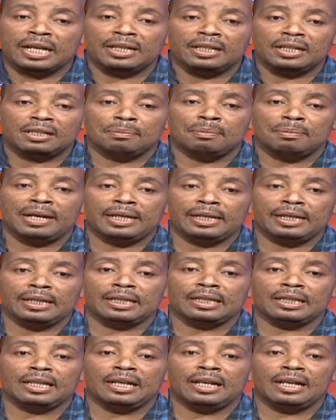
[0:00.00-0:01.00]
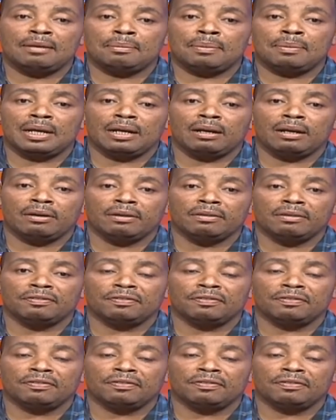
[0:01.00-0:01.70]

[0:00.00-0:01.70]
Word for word: it by the number of